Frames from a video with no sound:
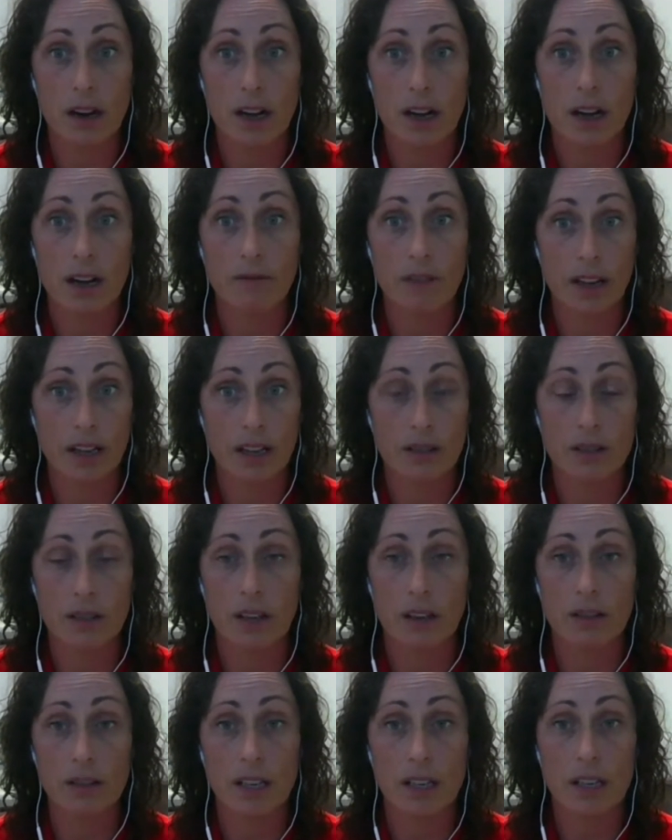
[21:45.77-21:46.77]
advanced
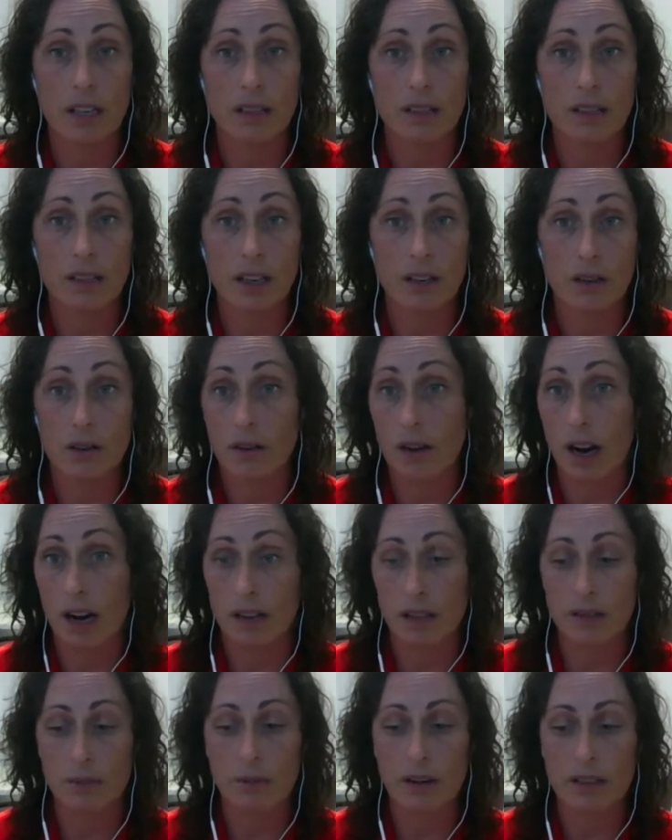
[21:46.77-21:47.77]
illness and you're not
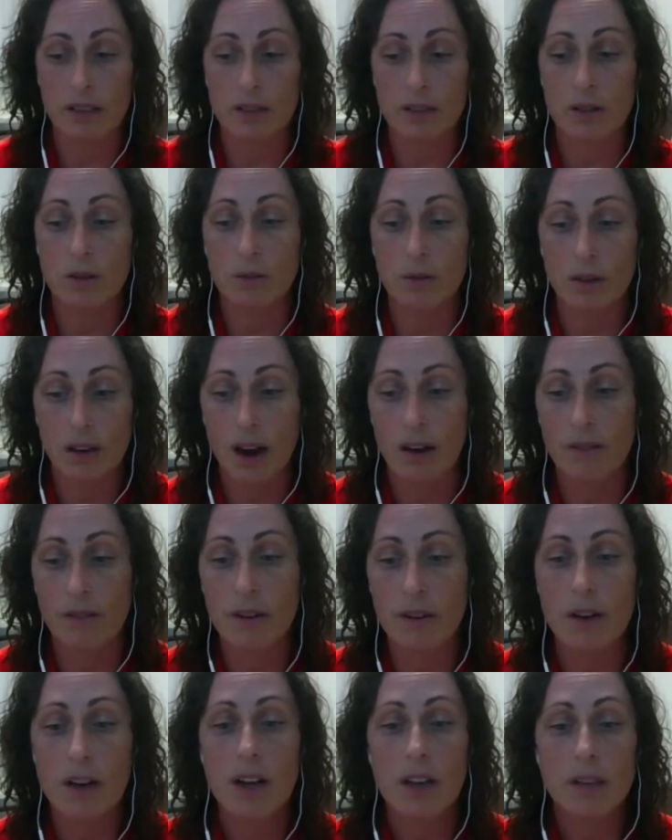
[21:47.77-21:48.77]
expected to
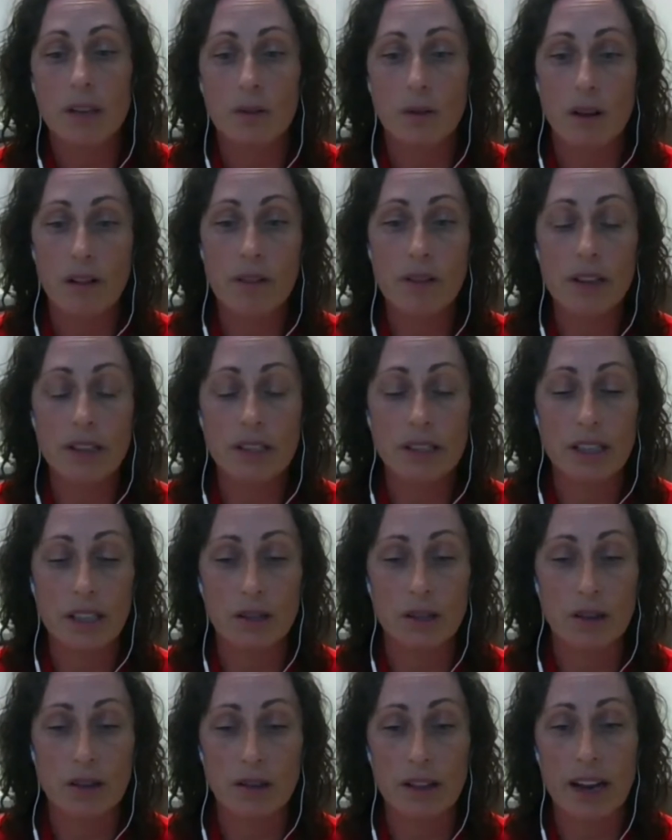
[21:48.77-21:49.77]
recover. So all of these
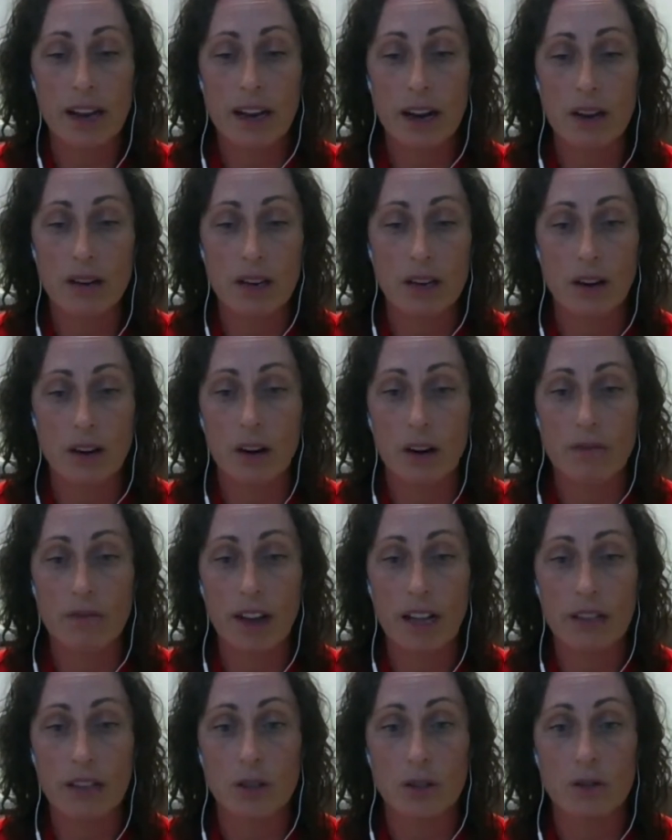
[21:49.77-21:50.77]
things are laid out in our
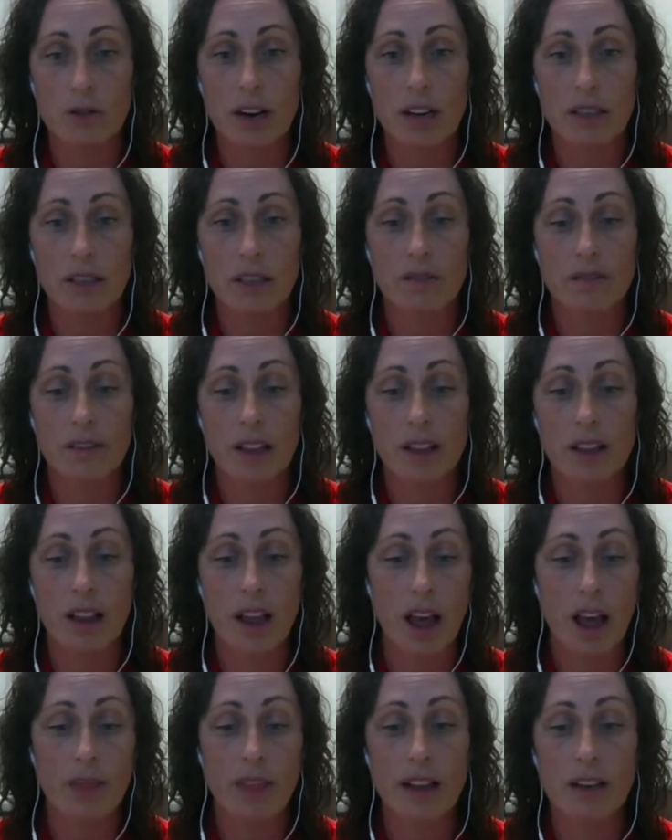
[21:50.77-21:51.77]
advanced directive,
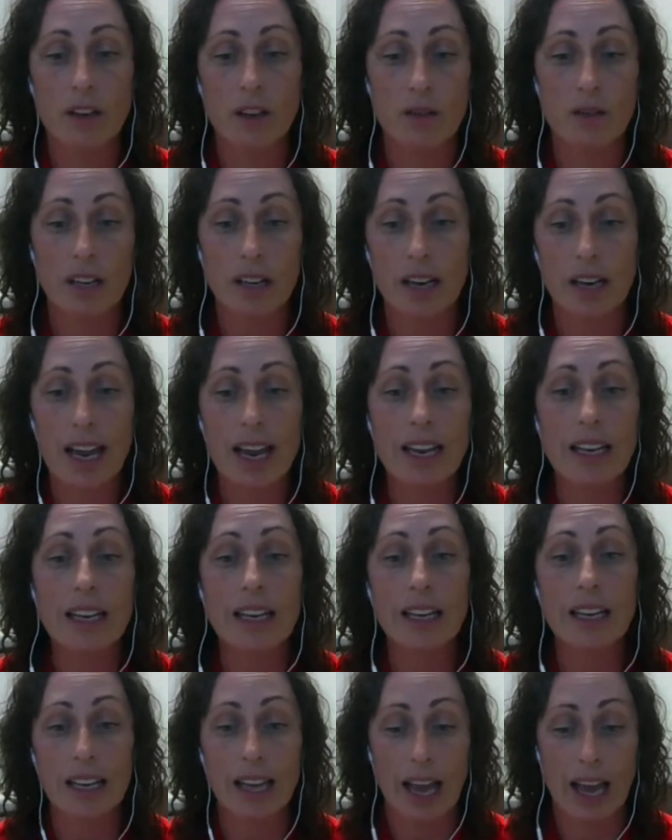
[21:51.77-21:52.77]
and then you can
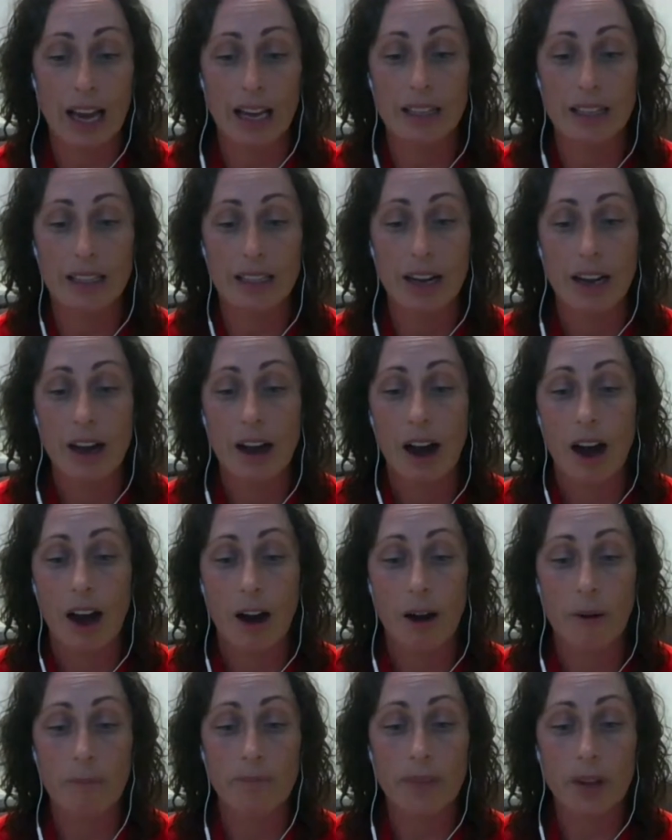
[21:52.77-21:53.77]
indicate
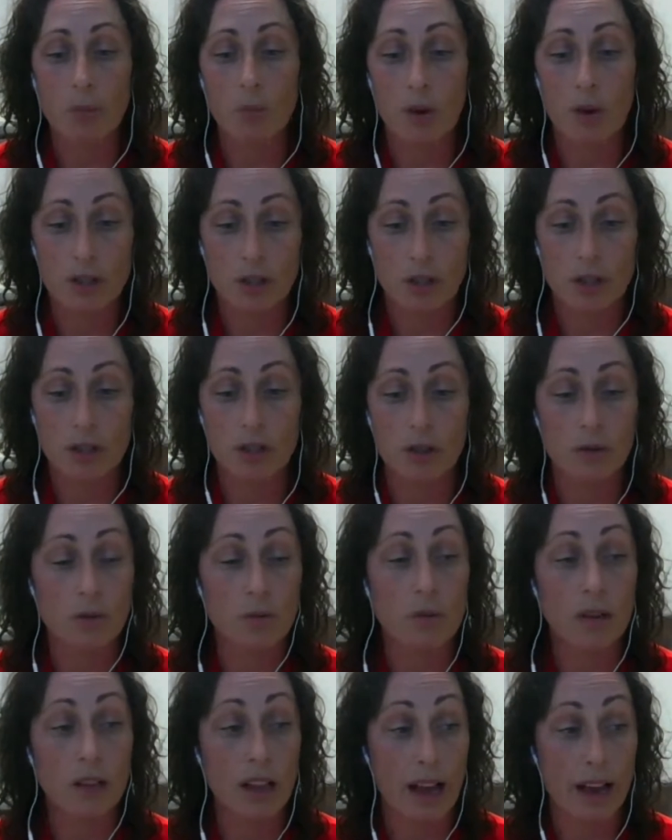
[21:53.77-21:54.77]
what you
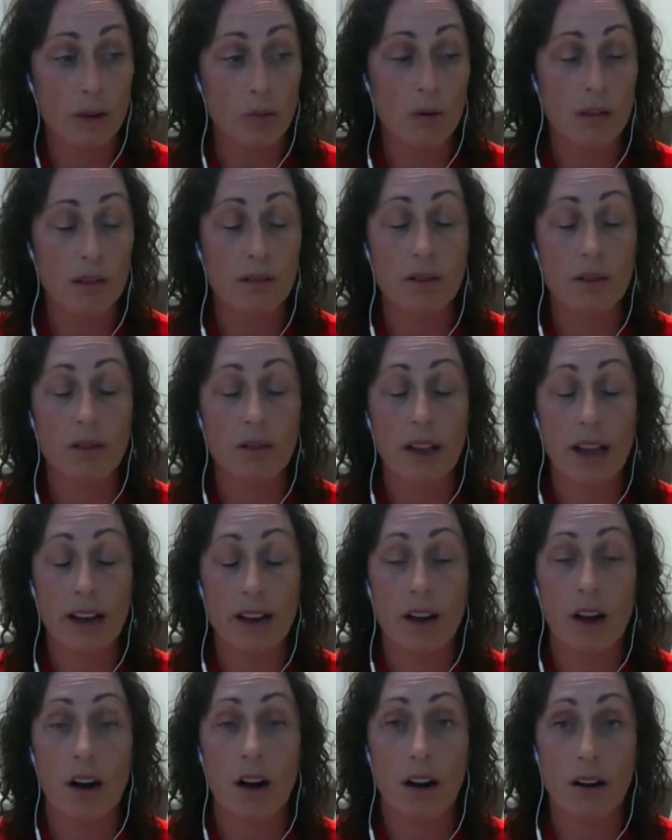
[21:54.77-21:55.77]
would like, whether you'd
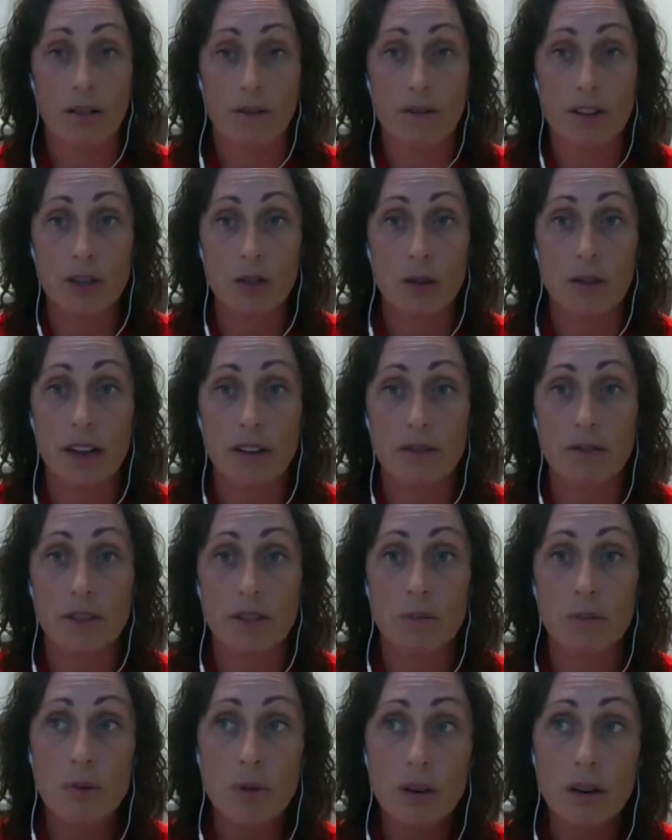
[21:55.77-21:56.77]
like artificial life
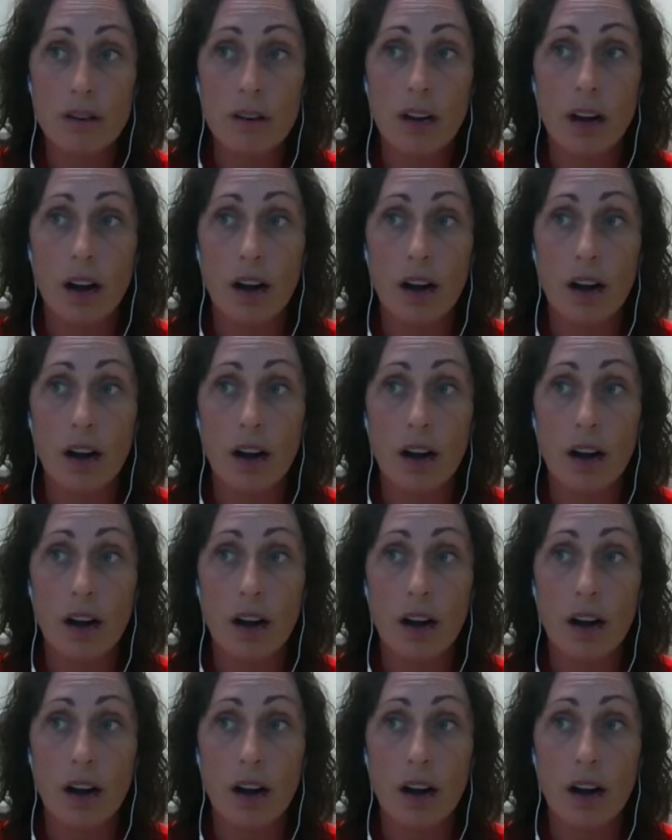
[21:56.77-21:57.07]
support,